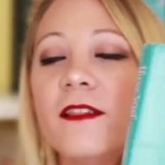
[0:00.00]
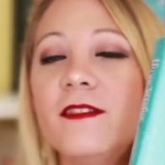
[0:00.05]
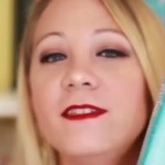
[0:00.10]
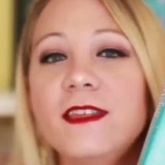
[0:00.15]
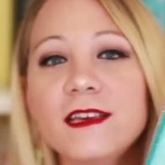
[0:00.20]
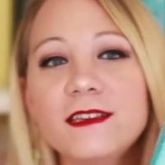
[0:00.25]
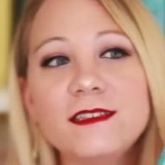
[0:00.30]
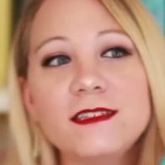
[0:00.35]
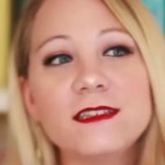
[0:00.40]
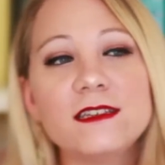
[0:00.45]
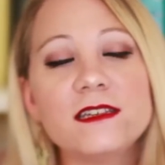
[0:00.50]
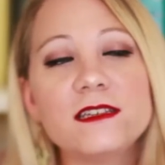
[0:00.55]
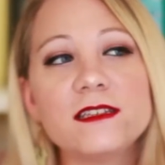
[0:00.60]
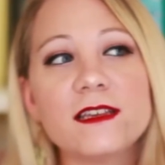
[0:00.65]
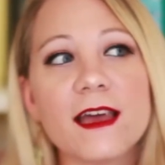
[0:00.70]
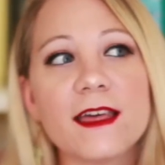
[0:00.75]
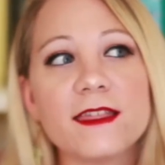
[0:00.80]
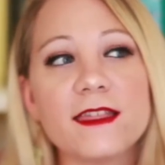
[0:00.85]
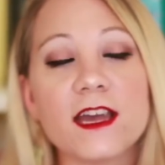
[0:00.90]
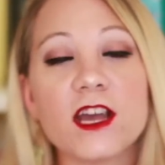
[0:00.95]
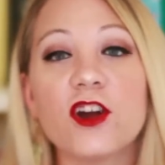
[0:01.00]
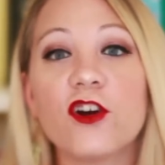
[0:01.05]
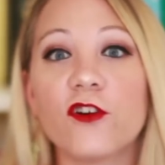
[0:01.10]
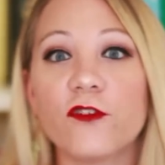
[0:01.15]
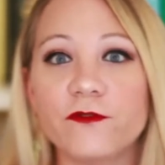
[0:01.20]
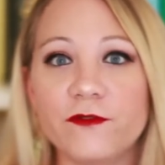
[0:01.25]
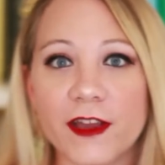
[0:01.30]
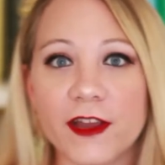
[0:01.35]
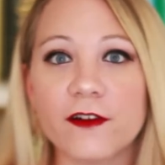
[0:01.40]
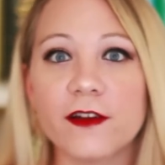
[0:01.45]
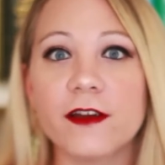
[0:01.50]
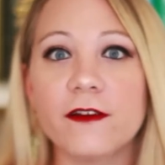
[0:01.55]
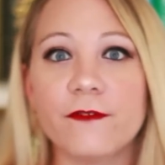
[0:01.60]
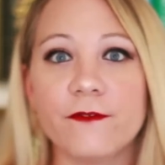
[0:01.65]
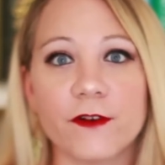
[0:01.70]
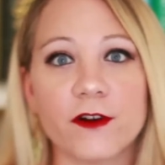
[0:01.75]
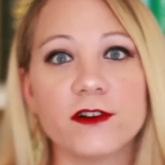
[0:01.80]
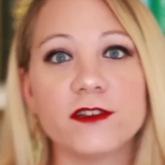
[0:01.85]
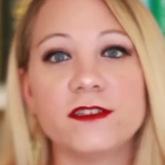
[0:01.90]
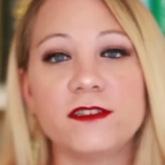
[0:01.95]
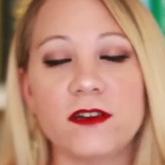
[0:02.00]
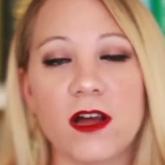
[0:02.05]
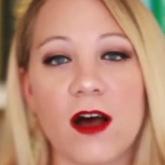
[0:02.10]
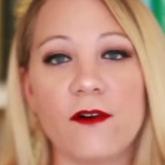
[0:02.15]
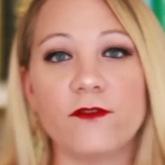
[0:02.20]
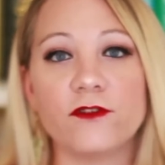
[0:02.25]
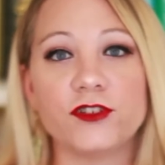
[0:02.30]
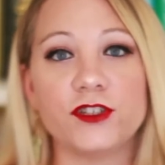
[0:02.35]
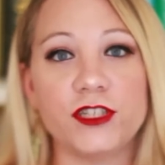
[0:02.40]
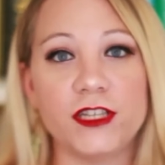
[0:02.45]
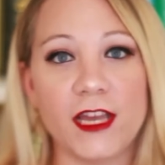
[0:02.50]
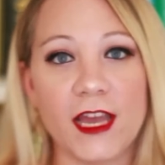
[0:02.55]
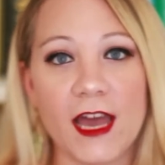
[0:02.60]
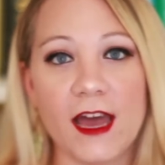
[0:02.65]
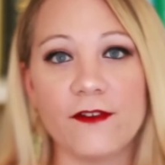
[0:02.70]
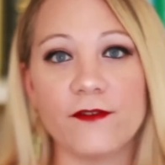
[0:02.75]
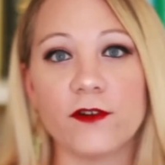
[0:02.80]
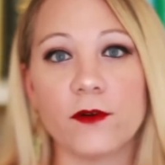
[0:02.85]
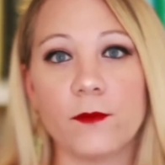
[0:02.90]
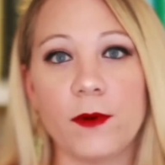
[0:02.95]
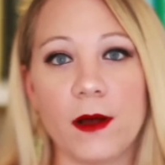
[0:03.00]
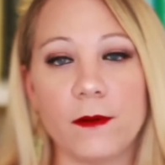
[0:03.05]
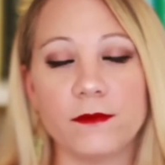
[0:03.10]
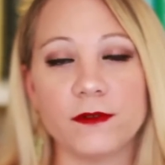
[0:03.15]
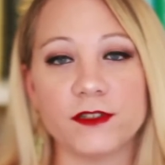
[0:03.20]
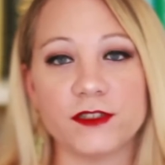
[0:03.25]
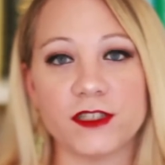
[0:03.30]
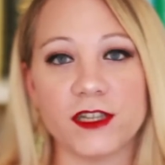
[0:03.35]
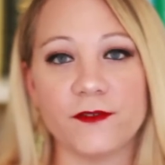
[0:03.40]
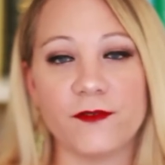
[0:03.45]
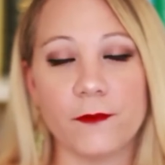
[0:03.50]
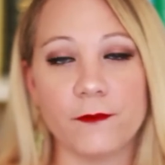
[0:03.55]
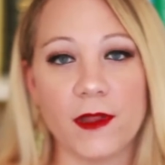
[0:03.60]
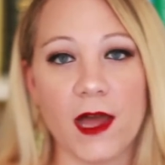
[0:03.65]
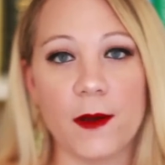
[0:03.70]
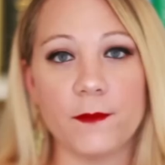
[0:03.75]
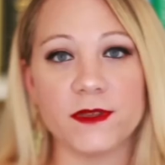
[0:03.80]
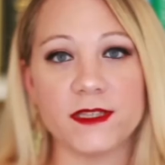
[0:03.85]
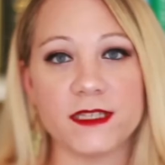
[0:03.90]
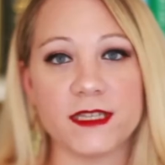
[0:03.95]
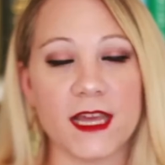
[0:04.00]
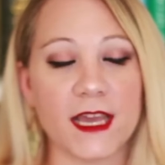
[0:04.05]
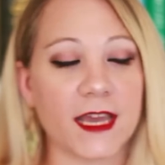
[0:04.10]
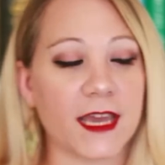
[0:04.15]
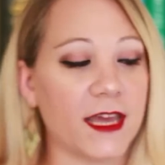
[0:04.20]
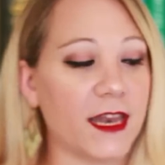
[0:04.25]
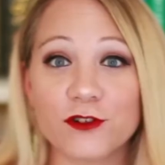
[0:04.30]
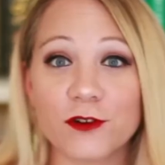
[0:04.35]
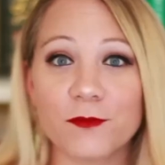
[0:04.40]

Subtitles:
this is, I think, her very first novel she ever published, if I'm not mistaken.